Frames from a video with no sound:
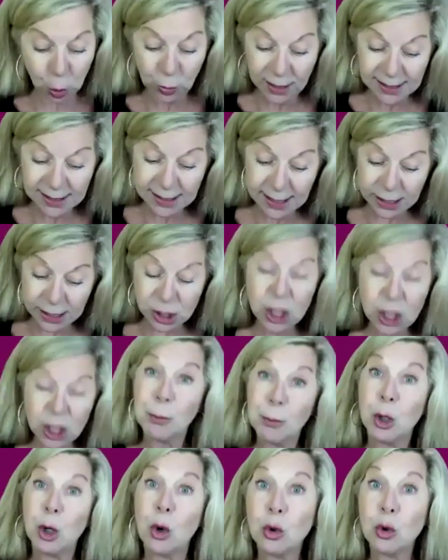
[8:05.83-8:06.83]
So let's say
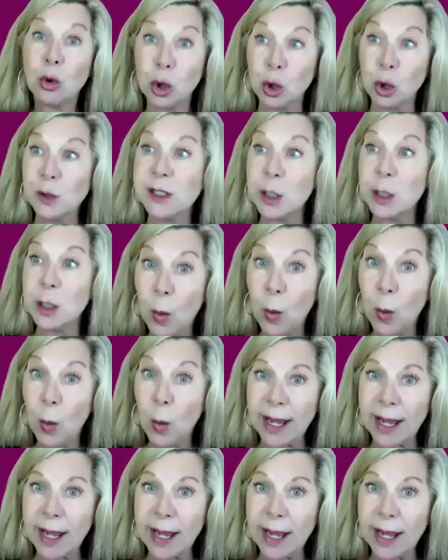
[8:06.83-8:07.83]
she put losing
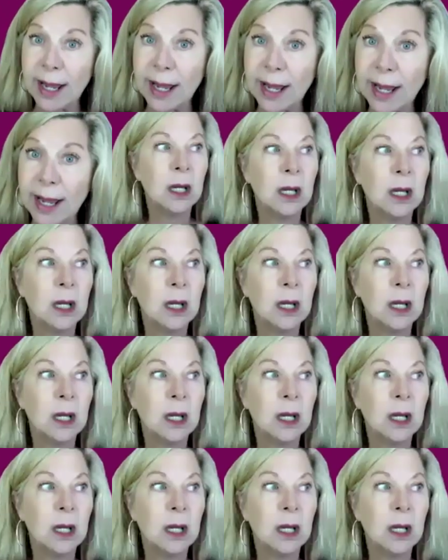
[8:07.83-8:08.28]
weight.